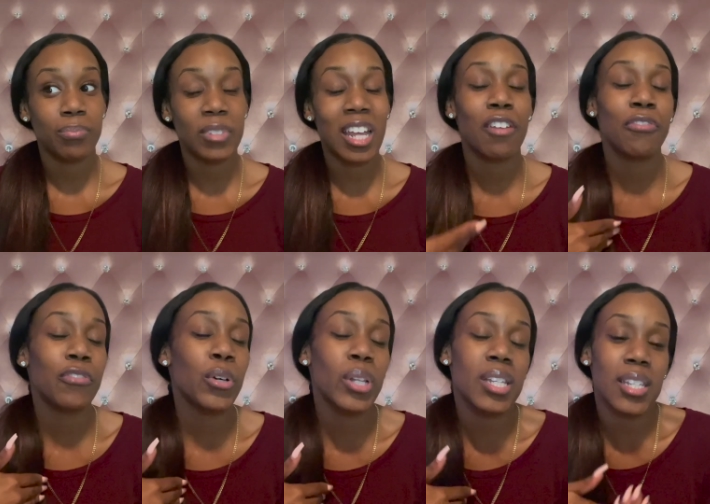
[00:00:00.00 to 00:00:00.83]
that I
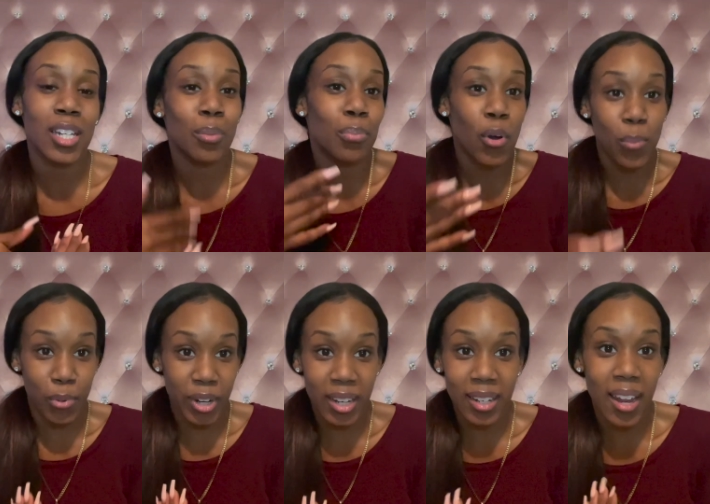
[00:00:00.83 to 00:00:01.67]
feel is
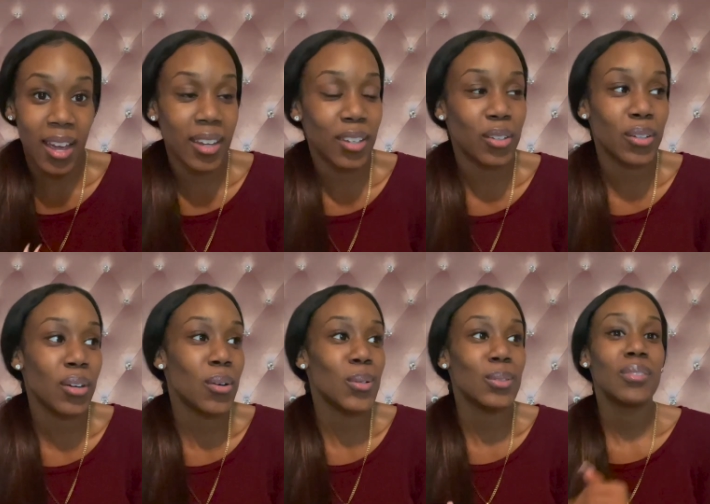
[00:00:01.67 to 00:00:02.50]
inappropriate. Like, you
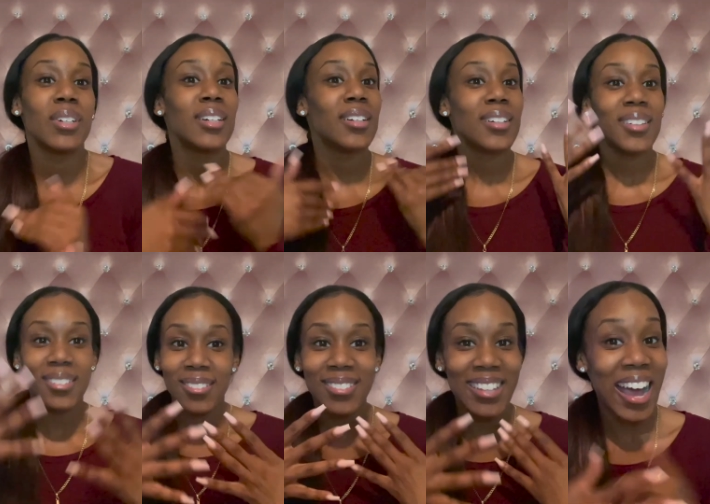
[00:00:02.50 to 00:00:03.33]
know,
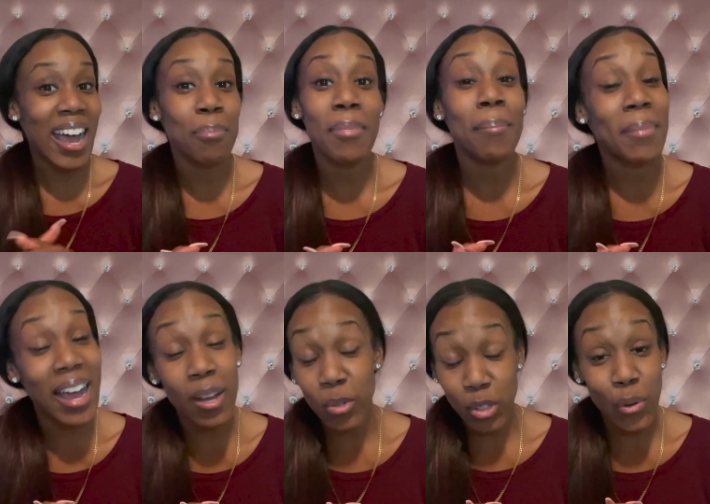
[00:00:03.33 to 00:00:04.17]
my
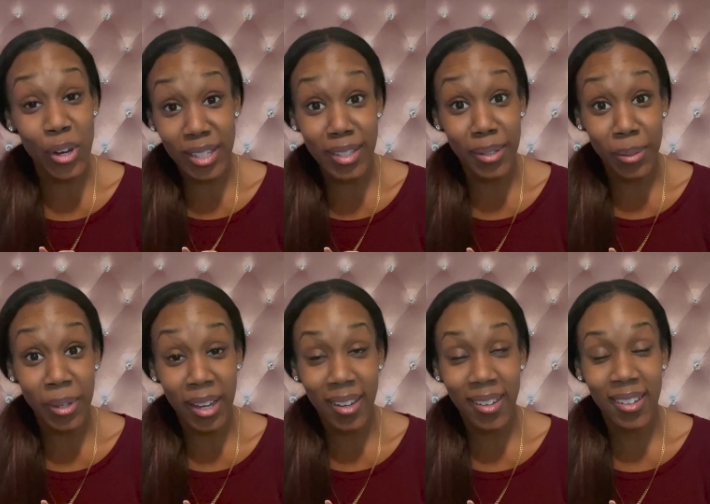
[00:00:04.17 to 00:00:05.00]
mind was crazy,
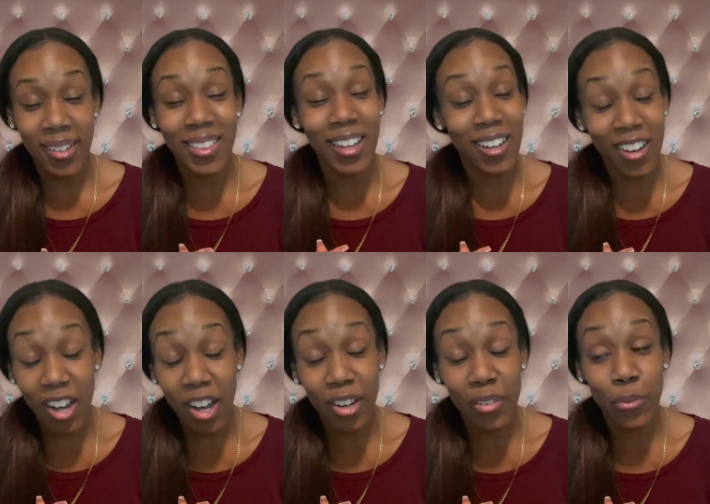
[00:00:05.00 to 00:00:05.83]
okay? Thank
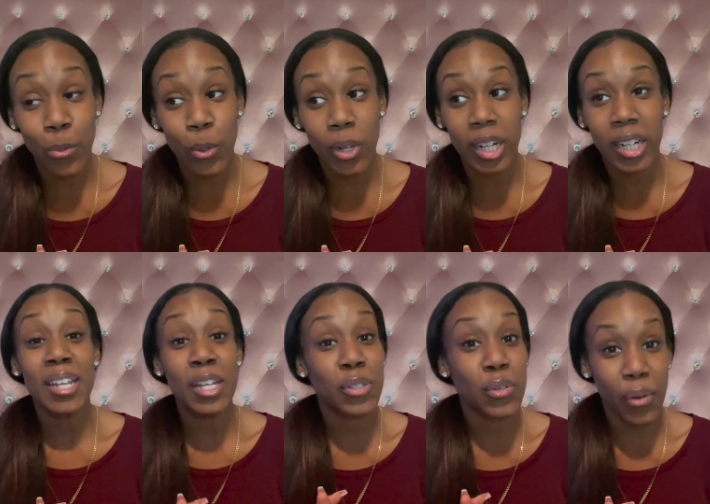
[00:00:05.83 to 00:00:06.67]
God for
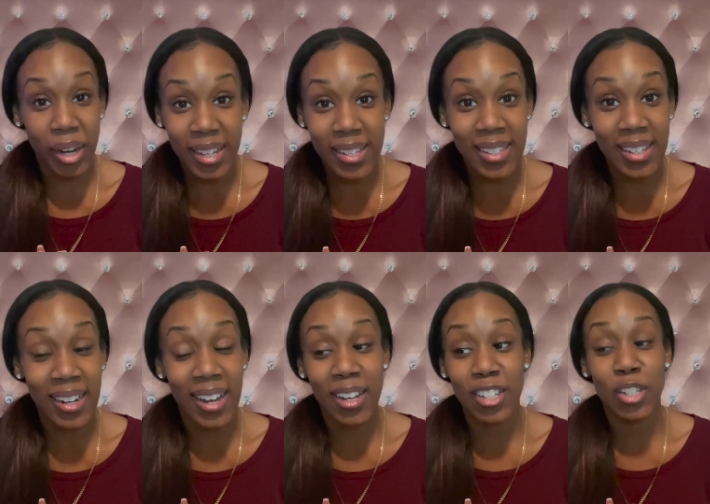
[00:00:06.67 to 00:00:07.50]
his grace, and
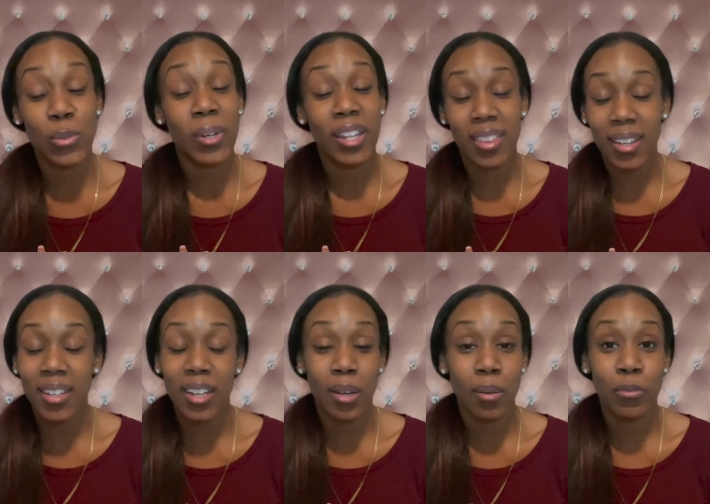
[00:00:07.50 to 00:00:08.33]
I just want to thank
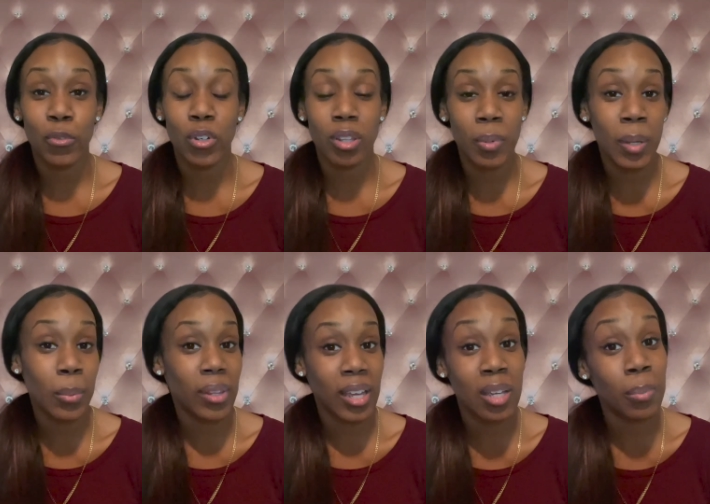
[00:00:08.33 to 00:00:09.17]
him for the people
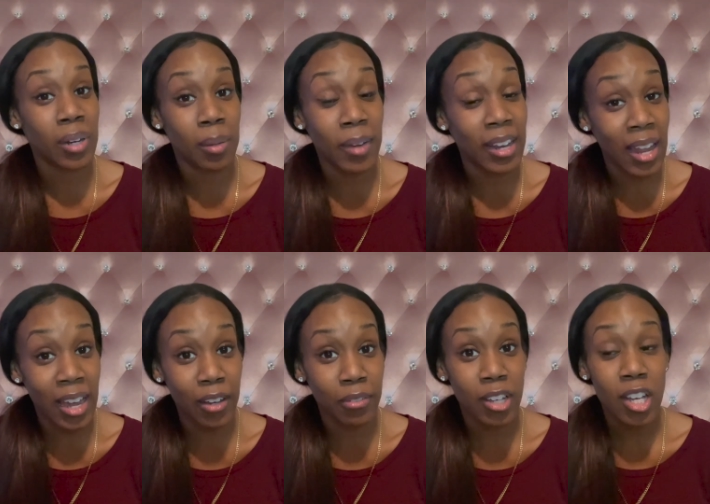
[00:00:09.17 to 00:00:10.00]
that he put in my
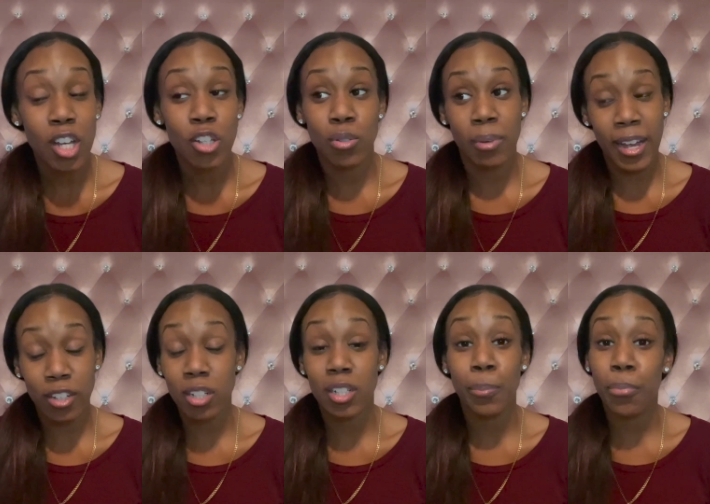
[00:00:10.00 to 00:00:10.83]
life to
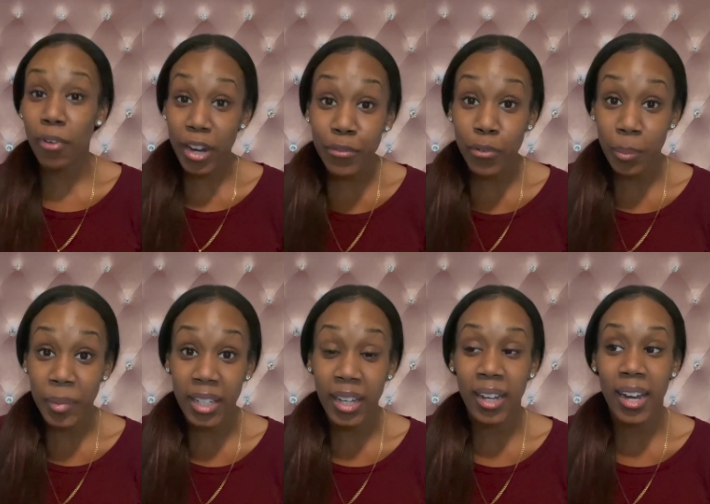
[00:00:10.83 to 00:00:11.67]
actually pray for
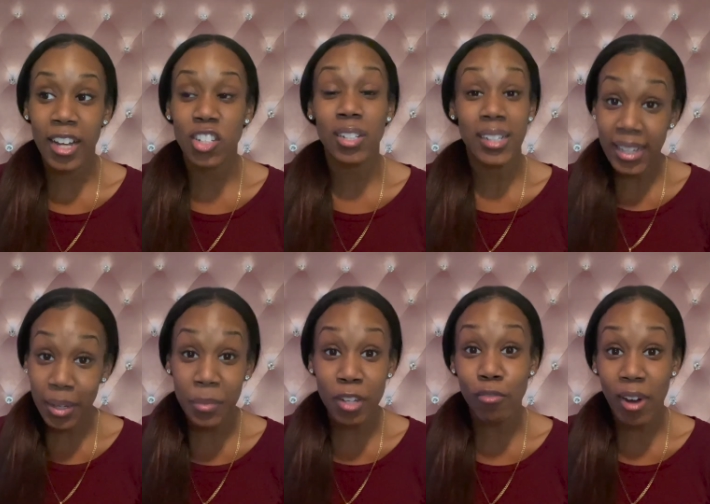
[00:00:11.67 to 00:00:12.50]
me and actually get
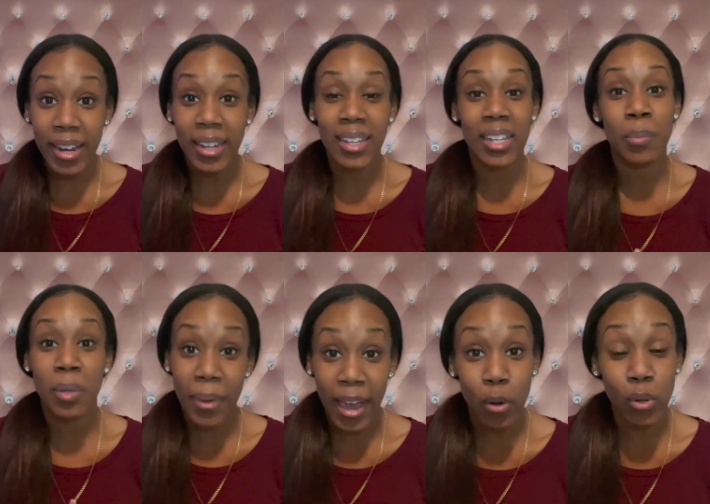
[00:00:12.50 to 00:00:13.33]
me right and get me
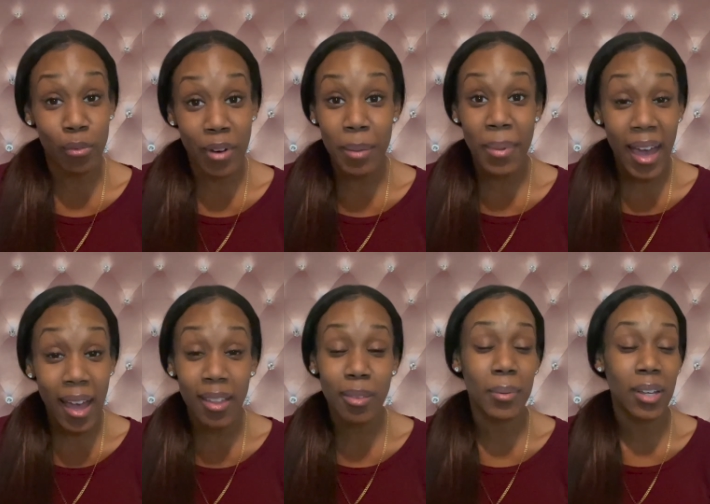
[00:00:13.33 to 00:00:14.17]
back on the right
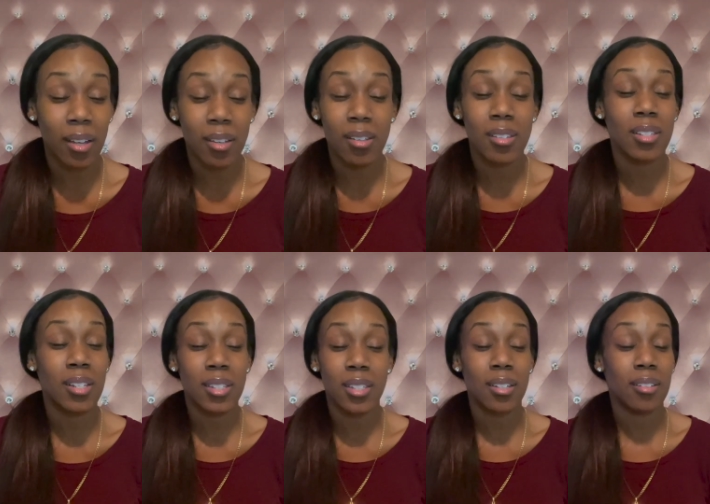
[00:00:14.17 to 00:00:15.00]
path, because
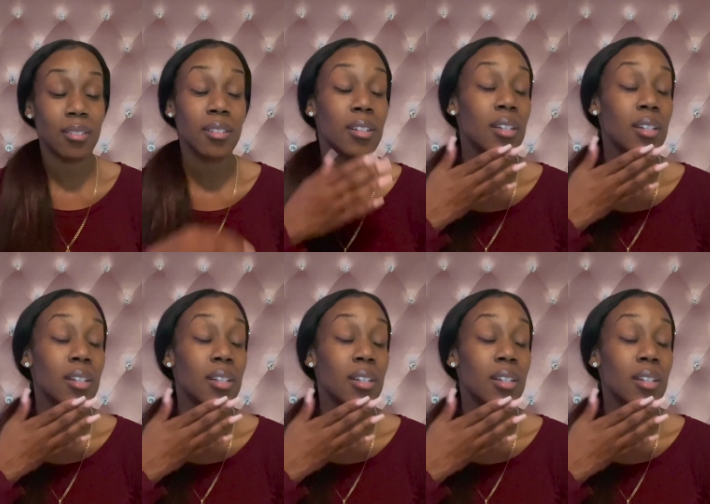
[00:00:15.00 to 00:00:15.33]
listen,